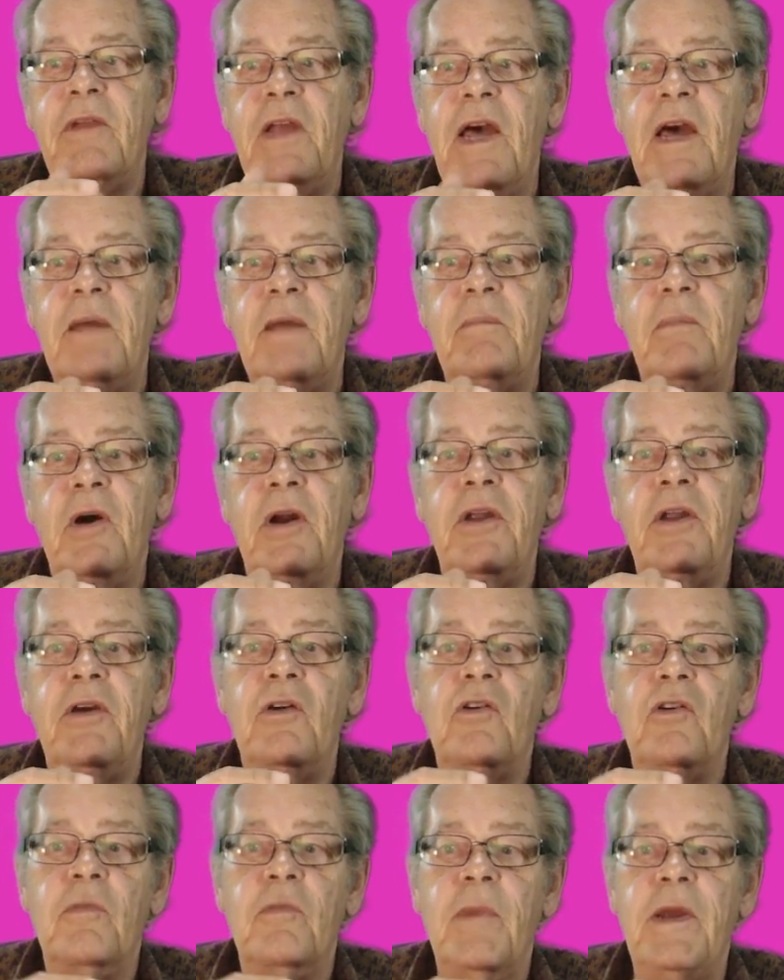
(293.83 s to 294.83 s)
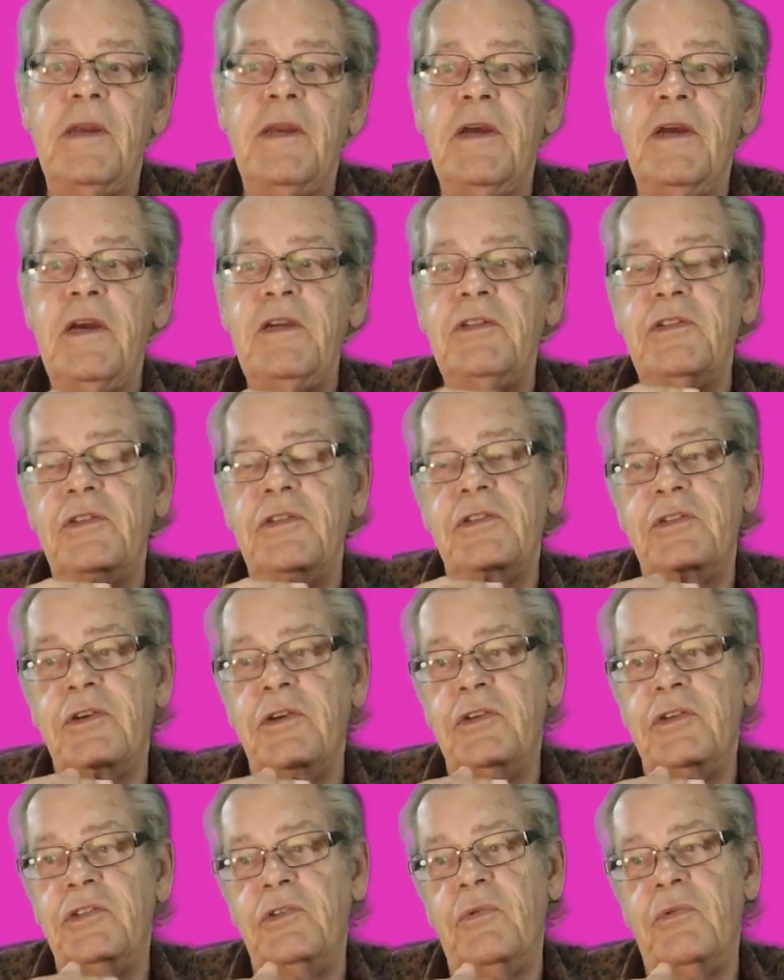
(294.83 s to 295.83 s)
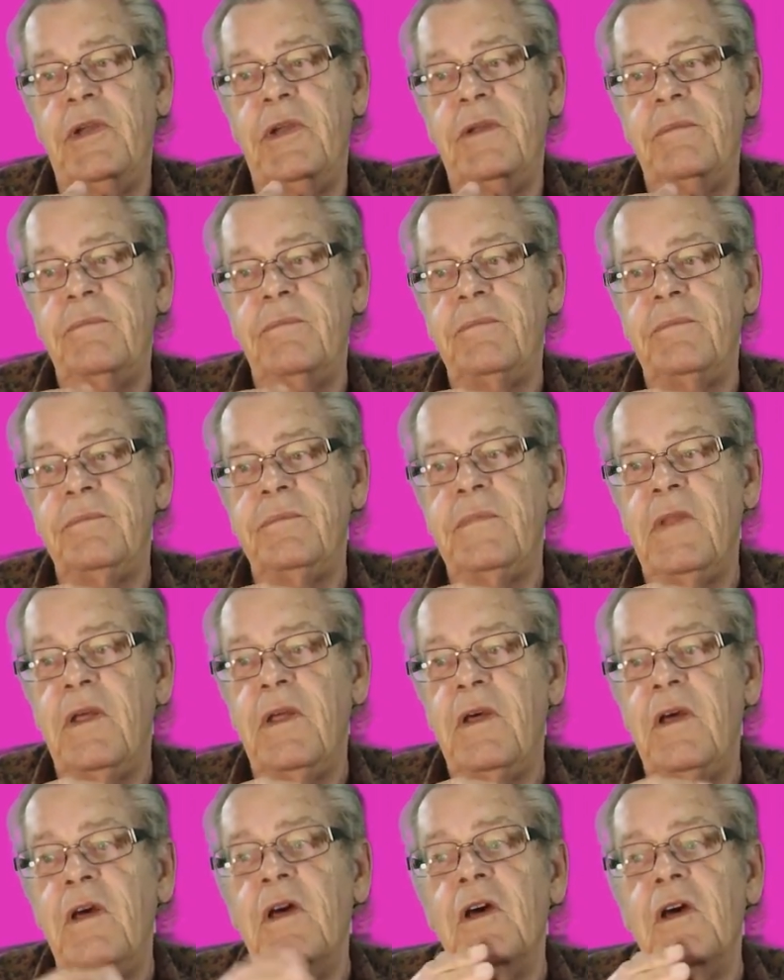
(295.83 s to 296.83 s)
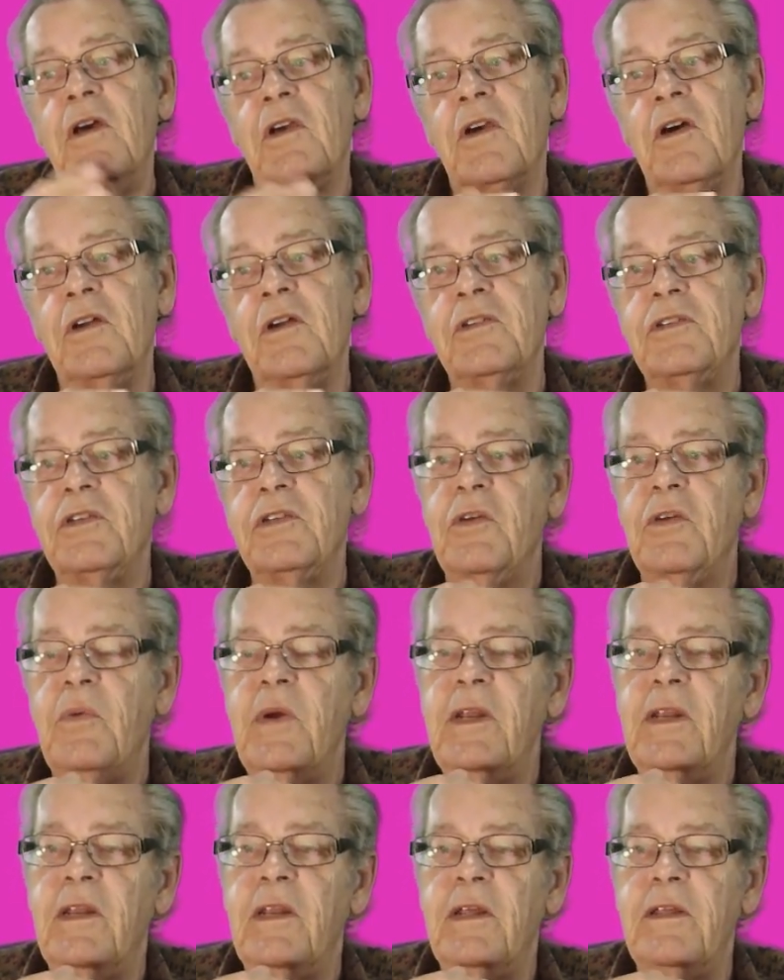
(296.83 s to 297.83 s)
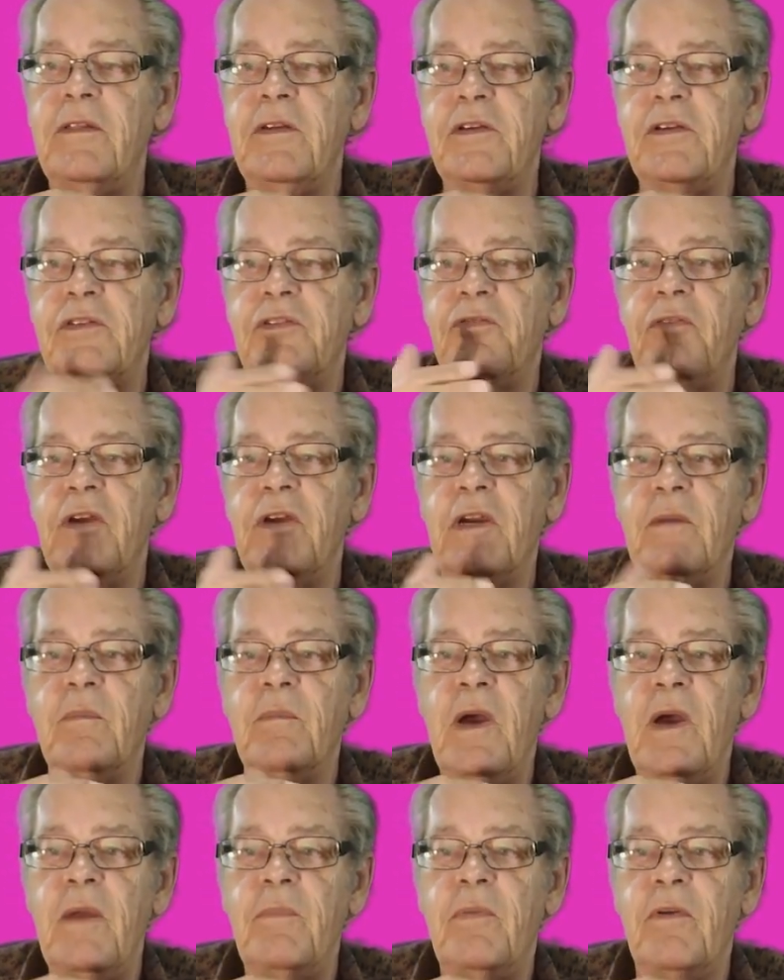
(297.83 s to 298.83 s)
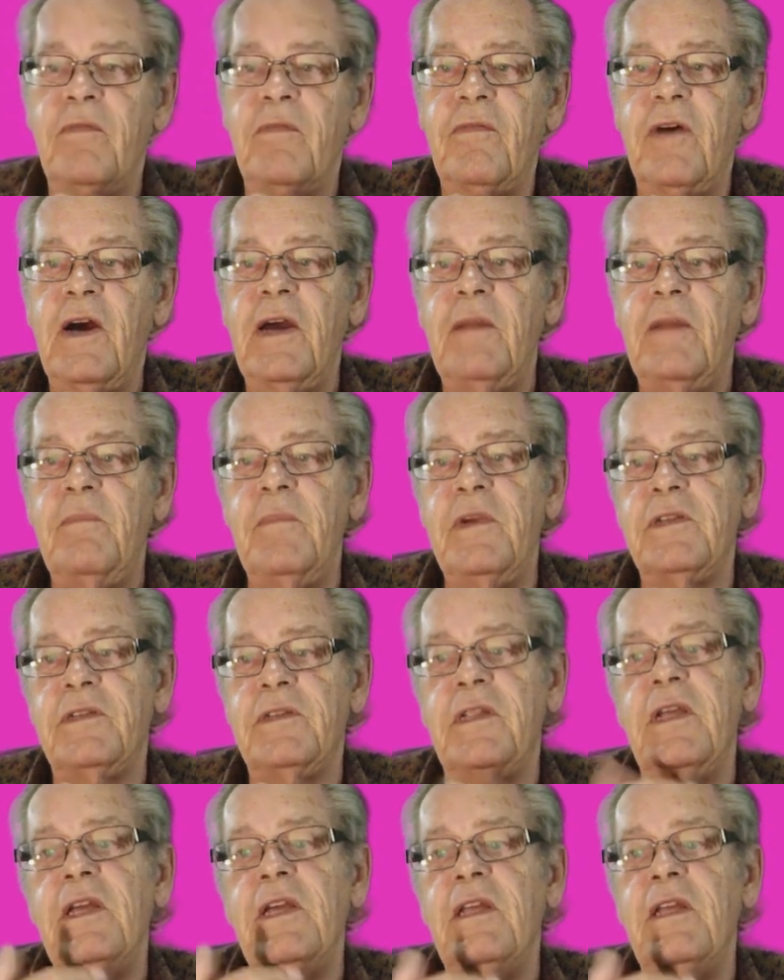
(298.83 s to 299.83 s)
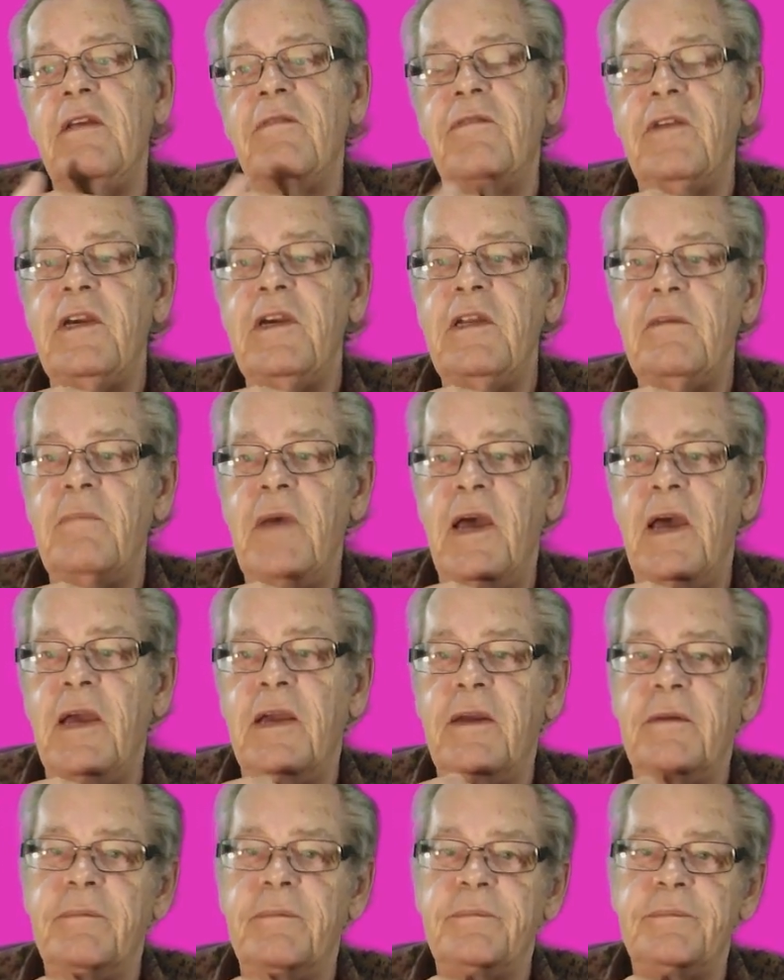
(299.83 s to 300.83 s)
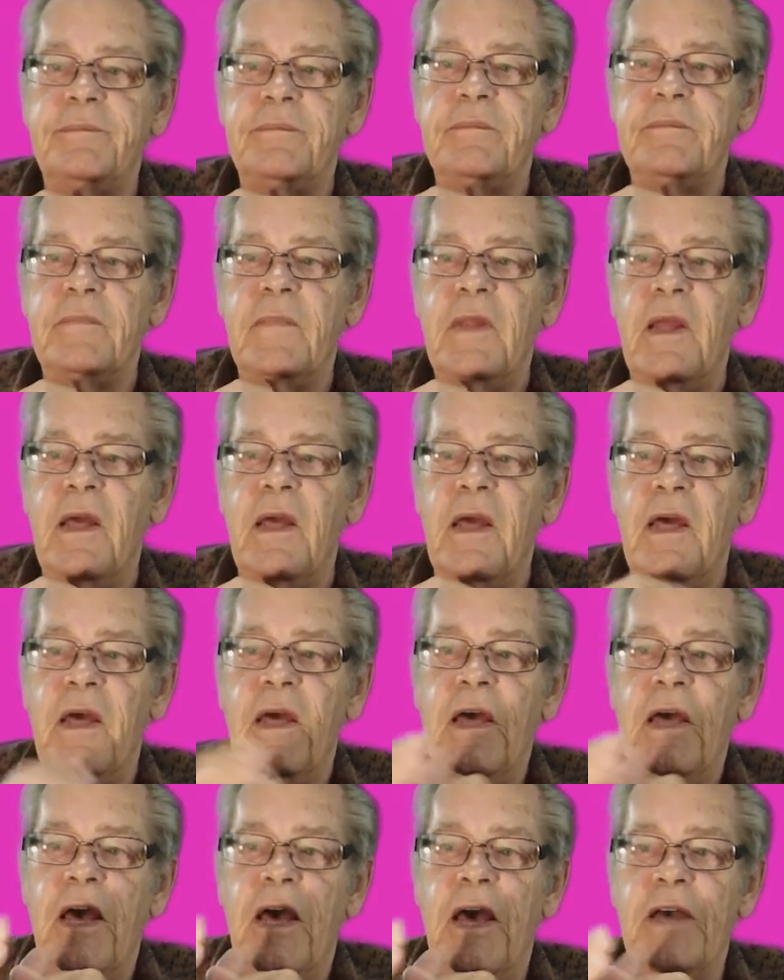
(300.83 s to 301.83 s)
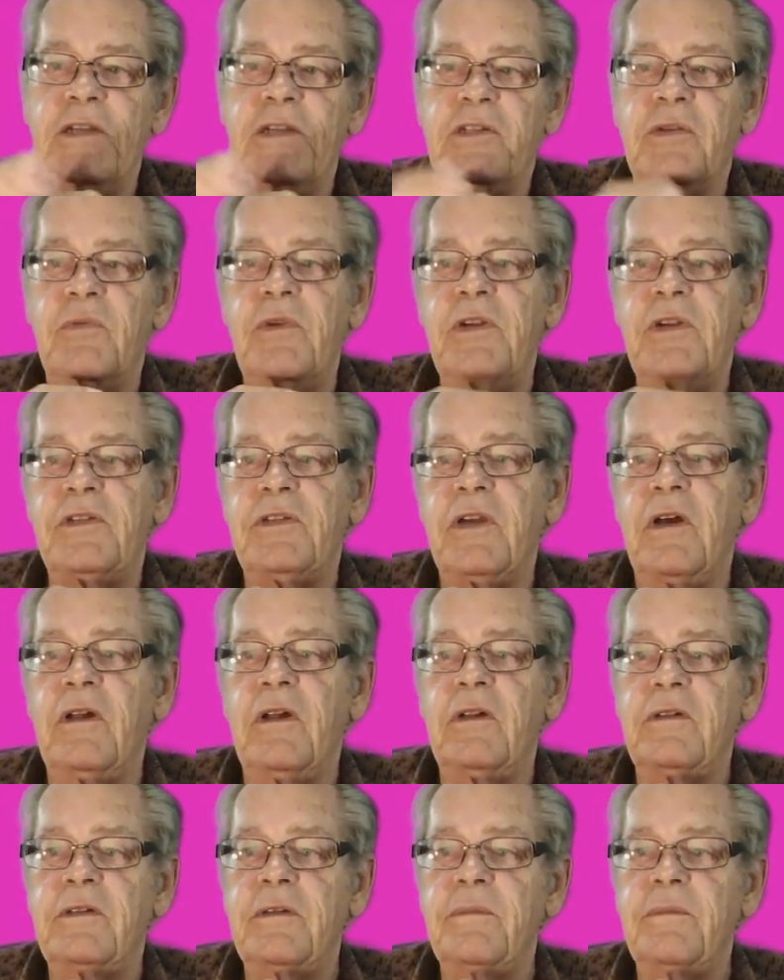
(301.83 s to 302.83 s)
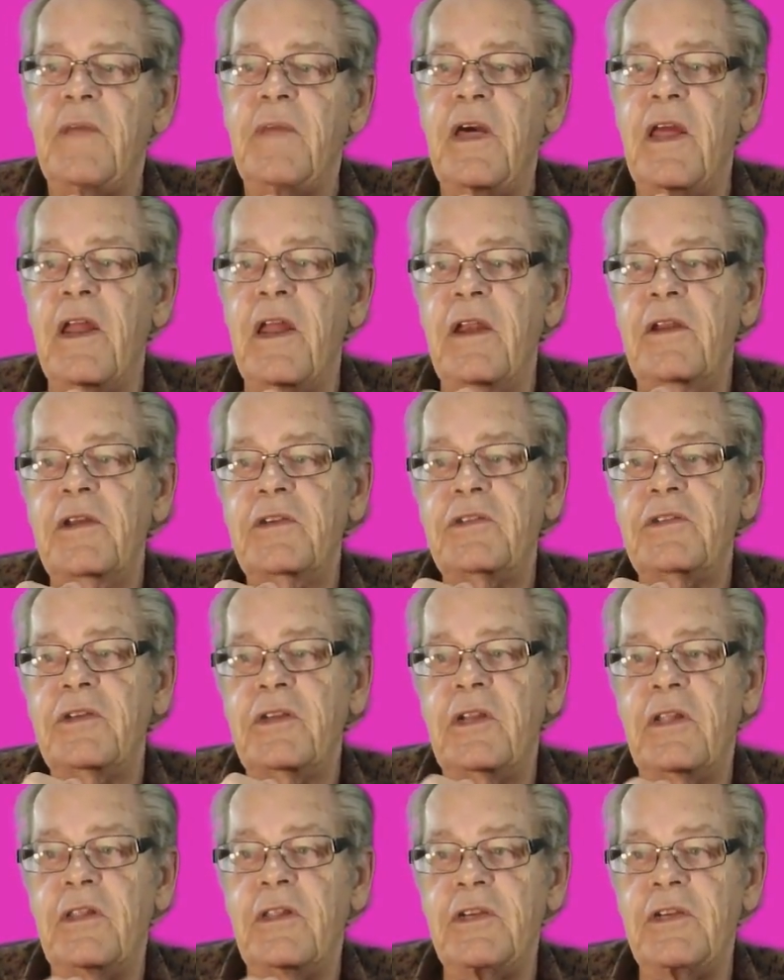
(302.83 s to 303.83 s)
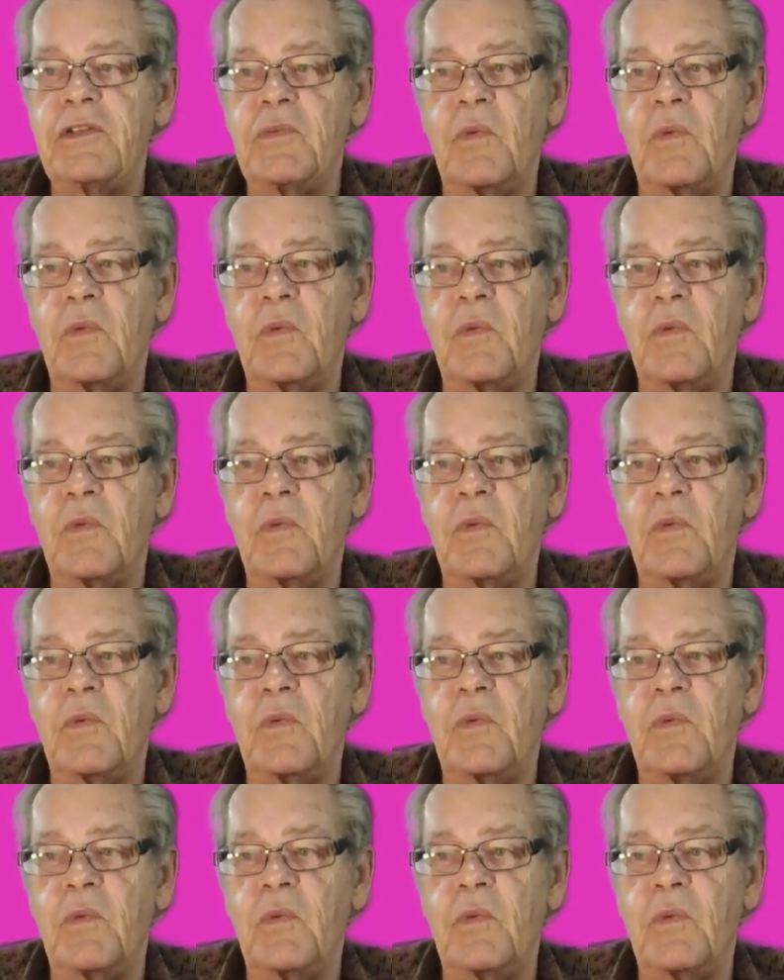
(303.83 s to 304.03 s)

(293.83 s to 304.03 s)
had body augmentation surgery. Consequently, this trick may provide misleading feedback. As a result, In addition to this